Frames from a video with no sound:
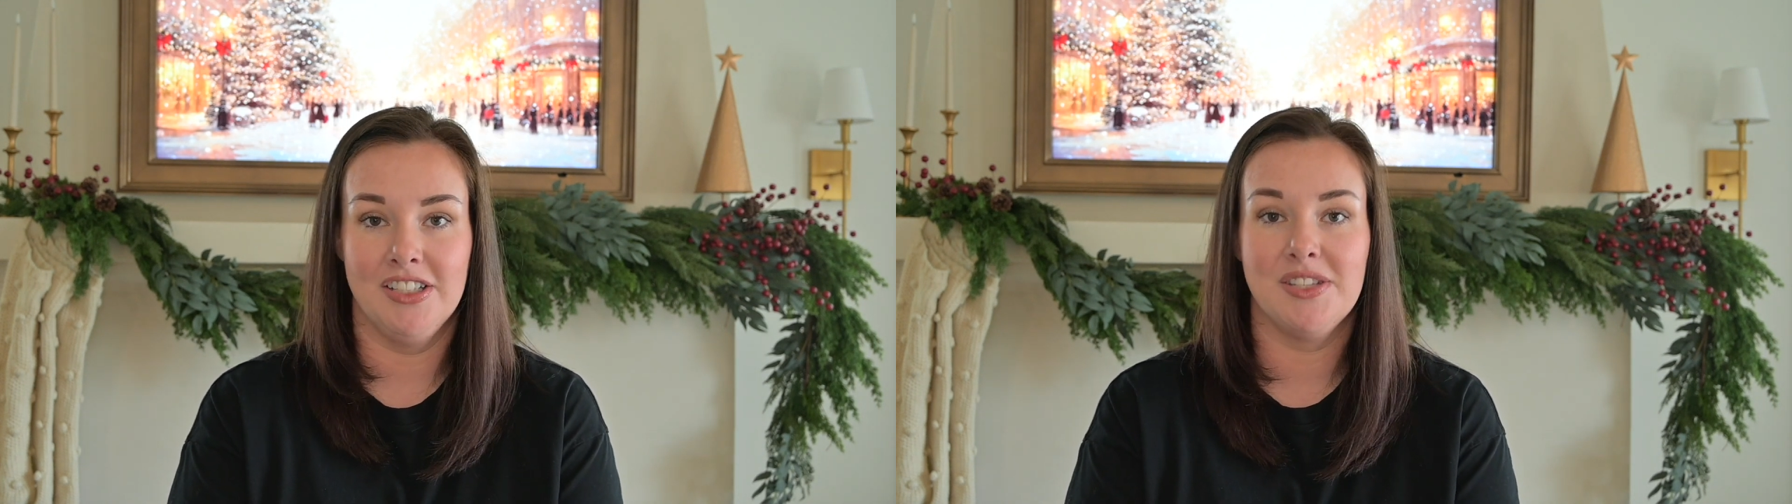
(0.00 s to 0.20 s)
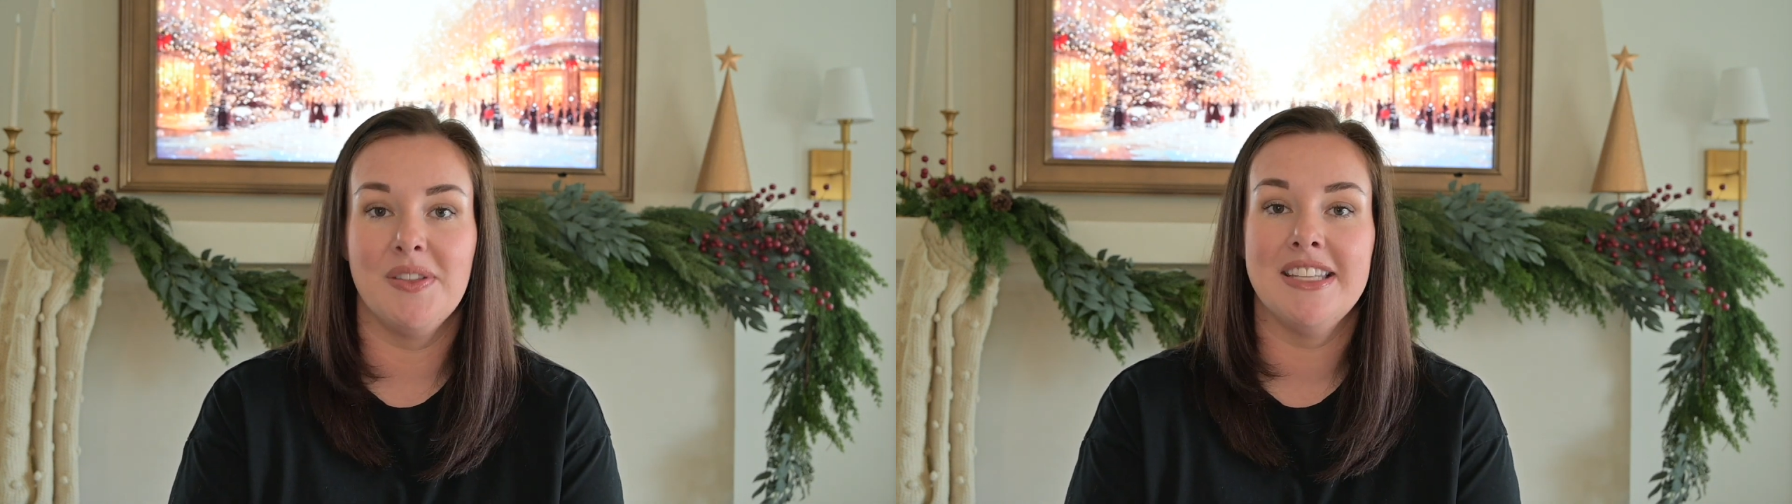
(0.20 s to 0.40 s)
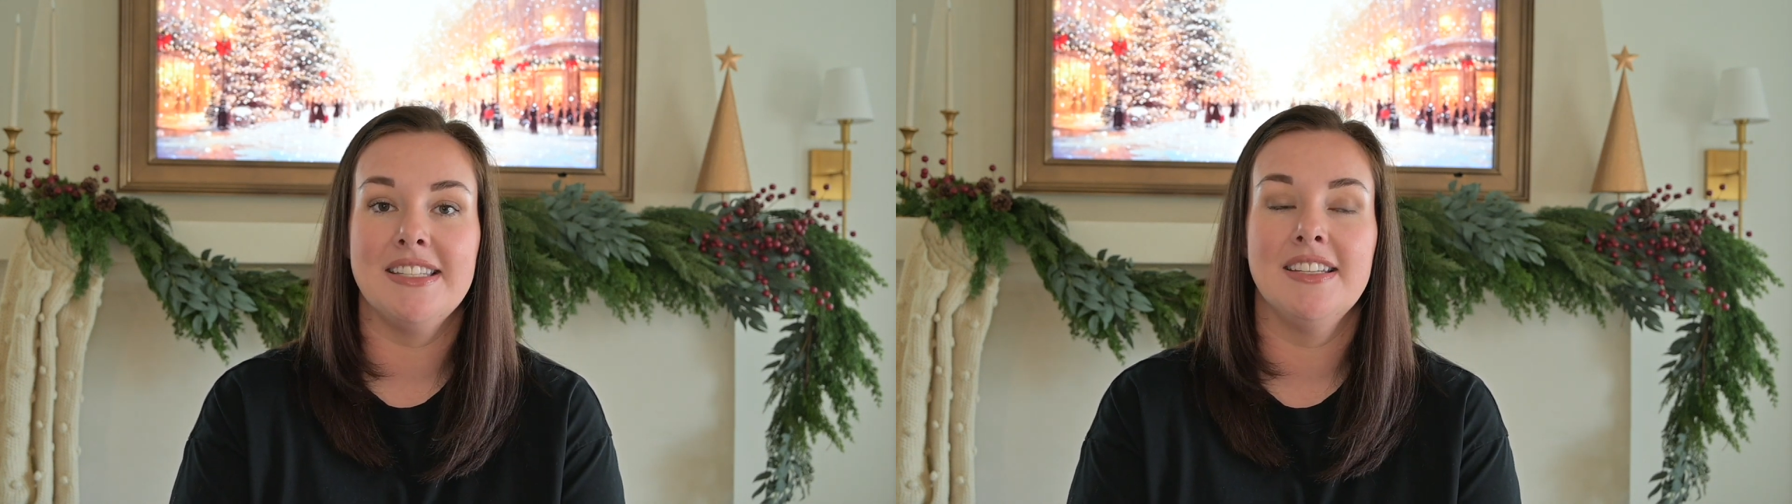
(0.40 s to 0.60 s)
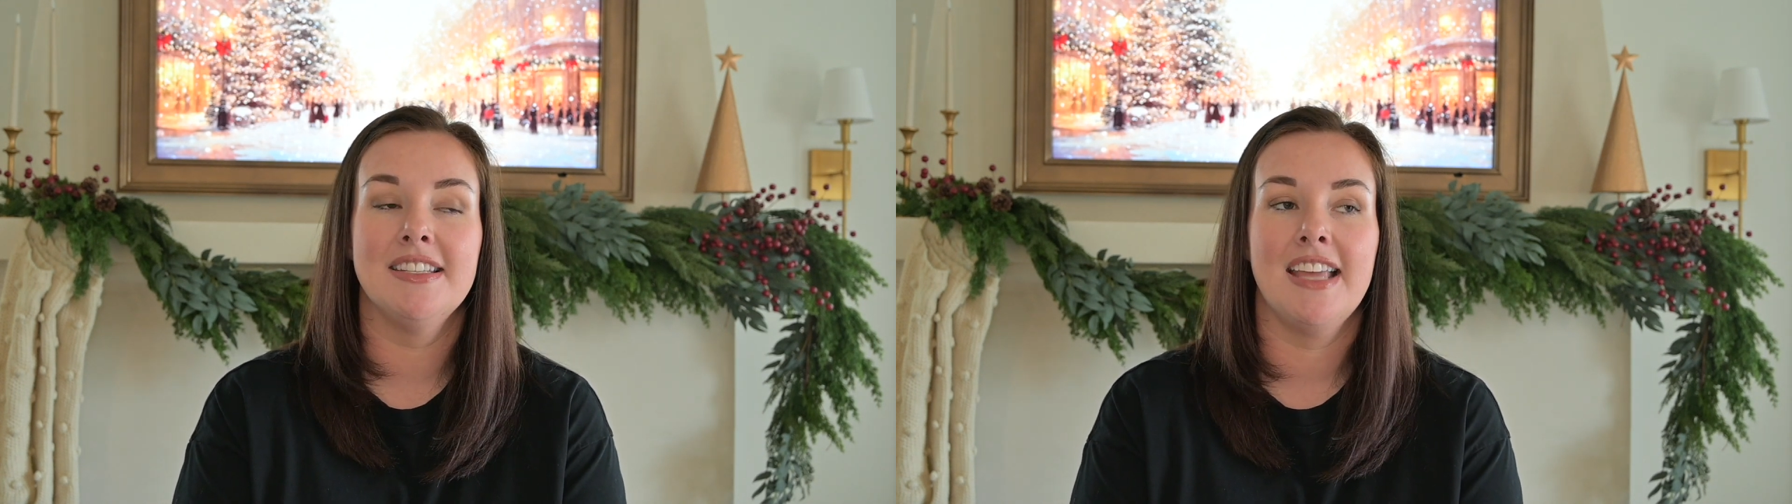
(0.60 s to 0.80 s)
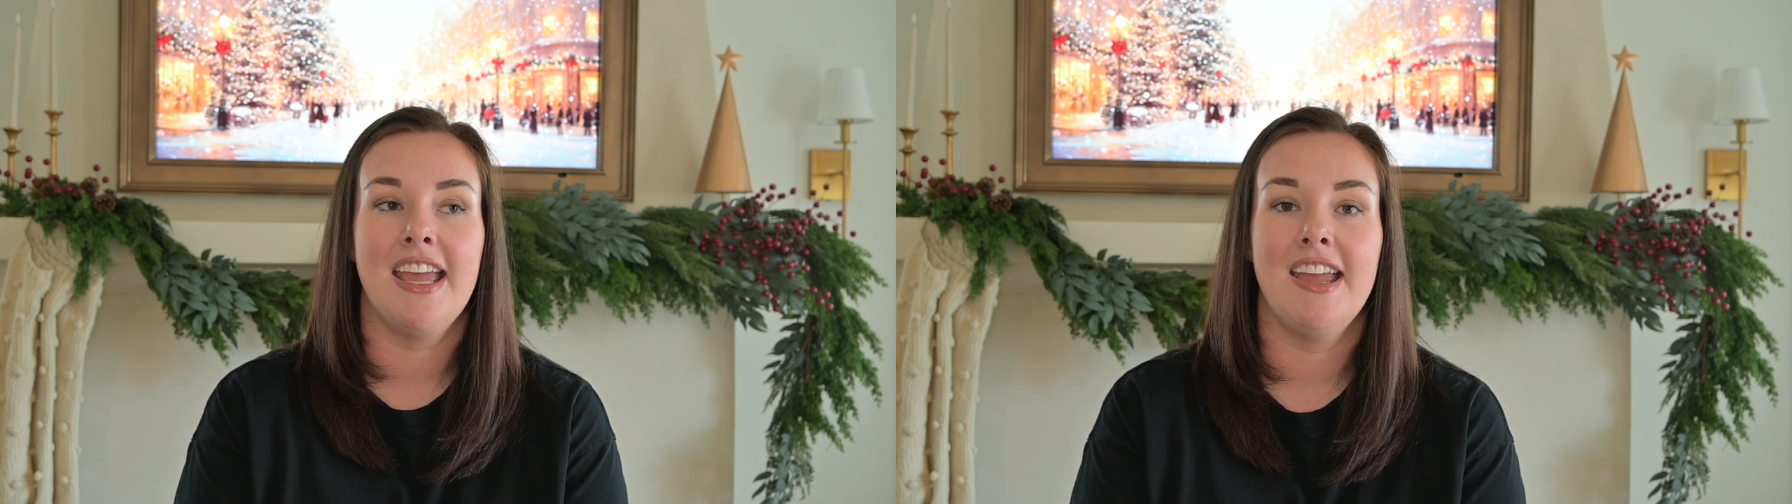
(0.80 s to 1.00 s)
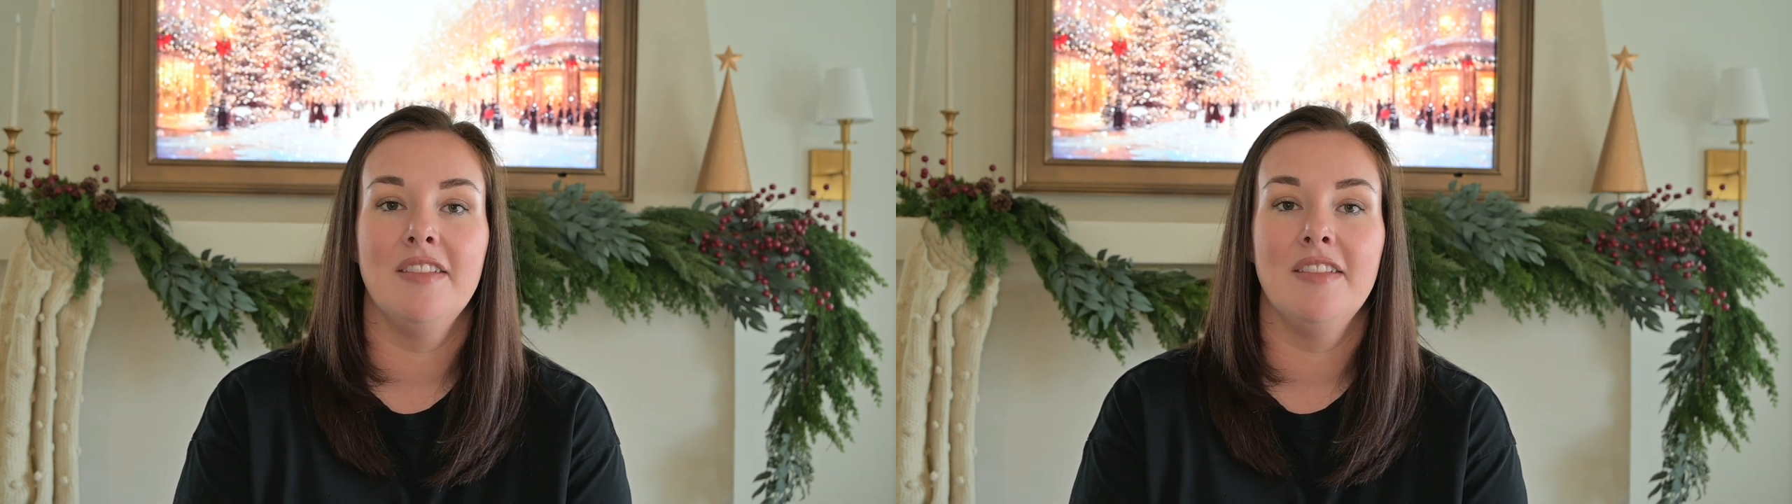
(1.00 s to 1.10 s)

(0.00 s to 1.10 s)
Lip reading: So this is a